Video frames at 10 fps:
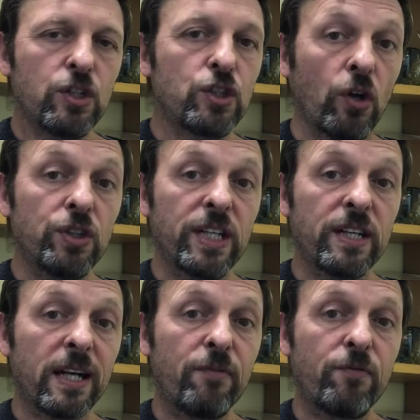John
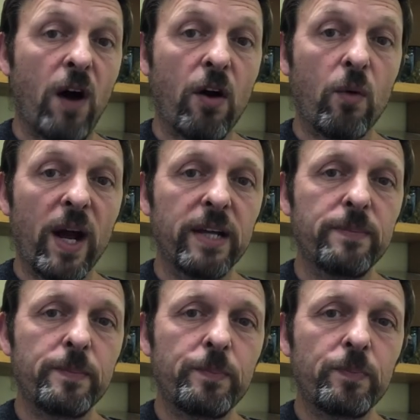didn't live far away,
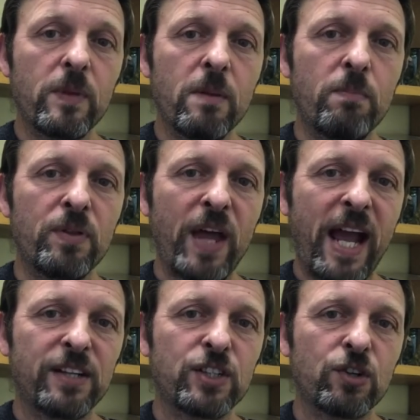but they
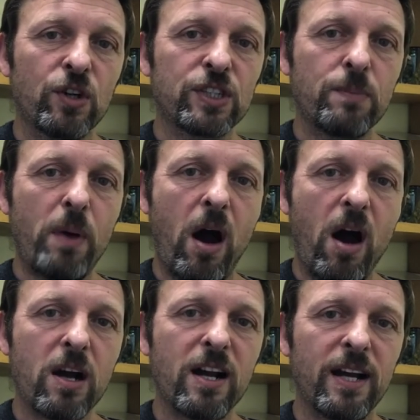had to cross the
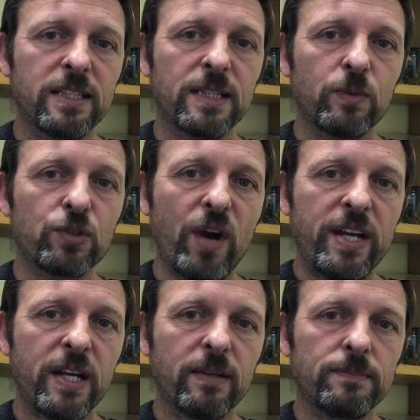park and it was
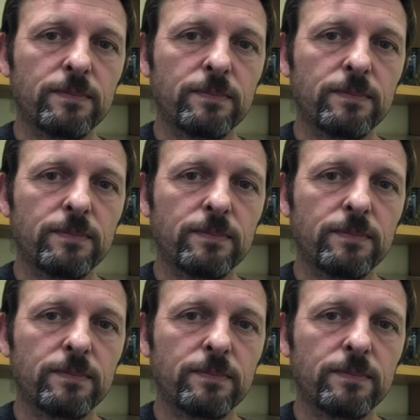raining.